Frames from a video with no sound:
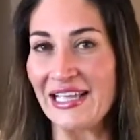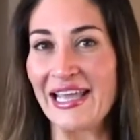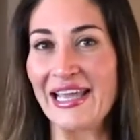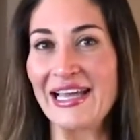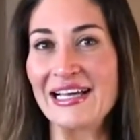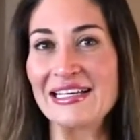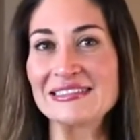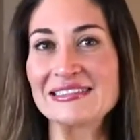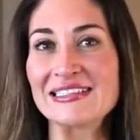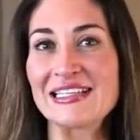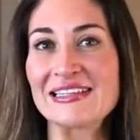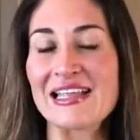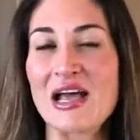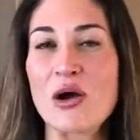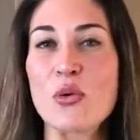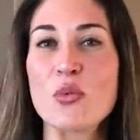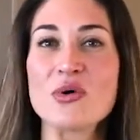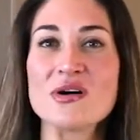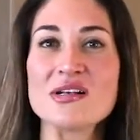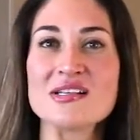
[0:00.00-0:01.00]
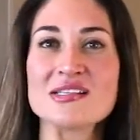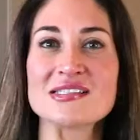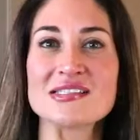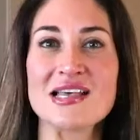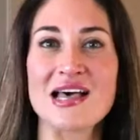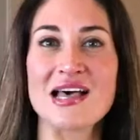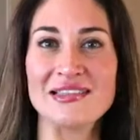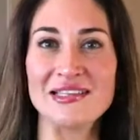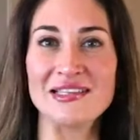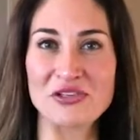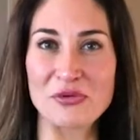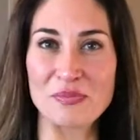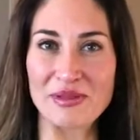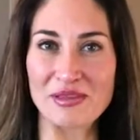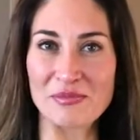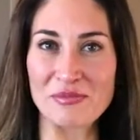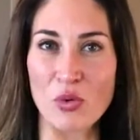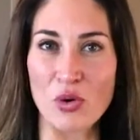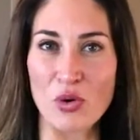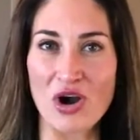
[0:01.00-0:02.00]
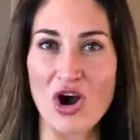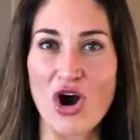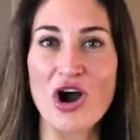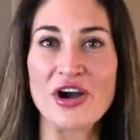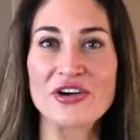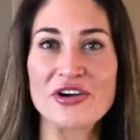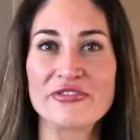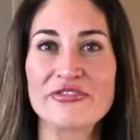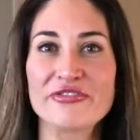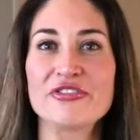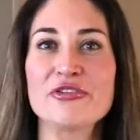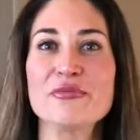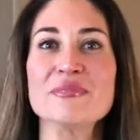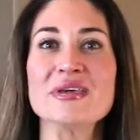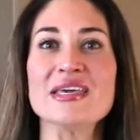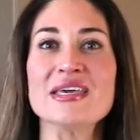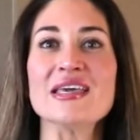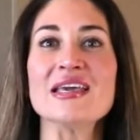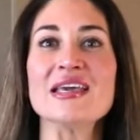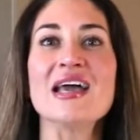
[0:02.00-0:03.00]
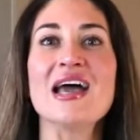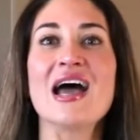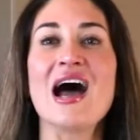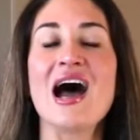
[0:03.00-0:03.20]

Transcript: and that was a little bit more harder for me